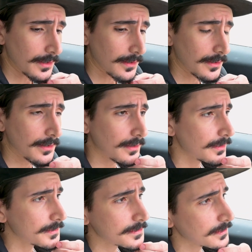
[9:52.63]

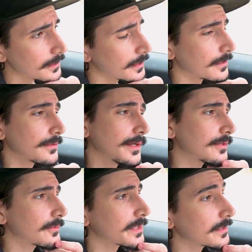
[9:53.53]
I
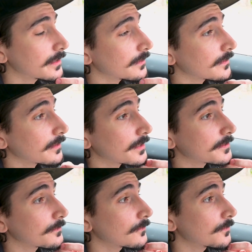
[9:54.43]
don't want to get into like
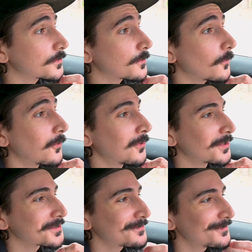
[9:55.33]
some
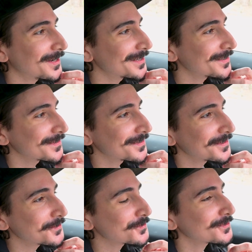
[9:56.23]

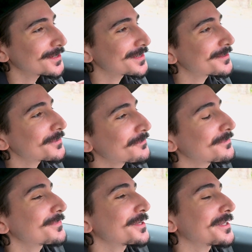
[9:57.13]
wild drug
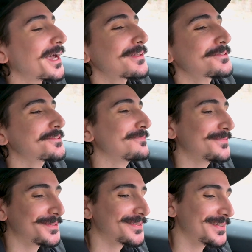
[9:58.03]
analogy,
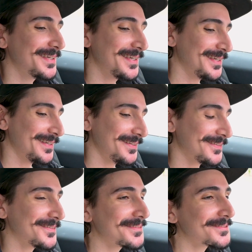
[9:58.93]
but
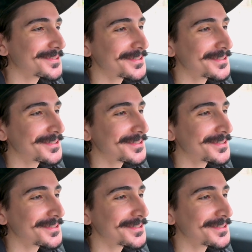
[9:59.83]
there's